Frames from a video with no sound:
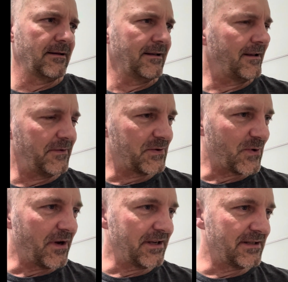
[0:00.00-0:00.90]
Have you
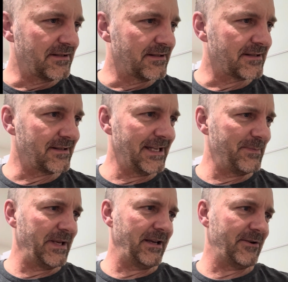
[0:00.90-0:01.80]
tried
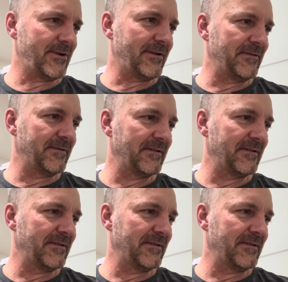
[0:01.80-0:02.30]
sleeping it off?